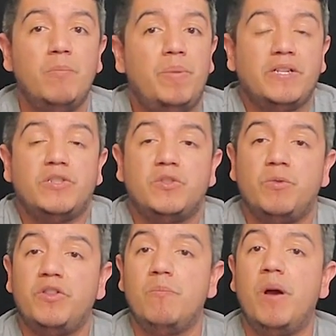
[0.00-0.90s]
Pictures
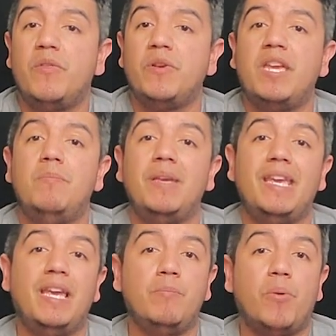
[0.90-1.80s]
with your mother can
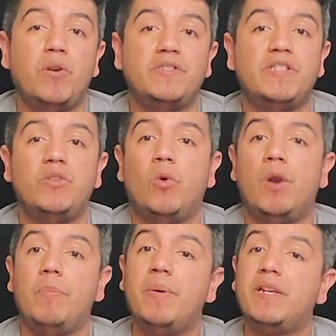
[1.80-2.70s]
be in person
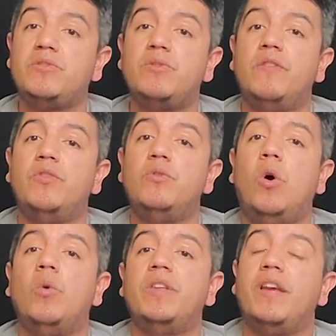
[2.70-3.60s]
or a picture of you
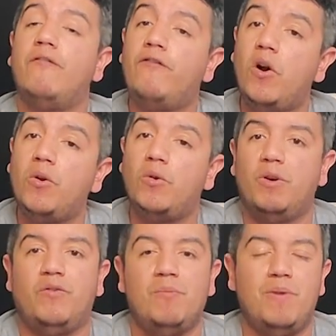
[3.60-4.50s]
holding a photo
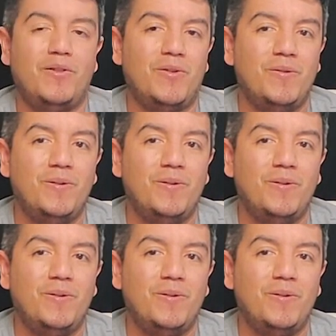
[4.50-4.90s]
of your mother.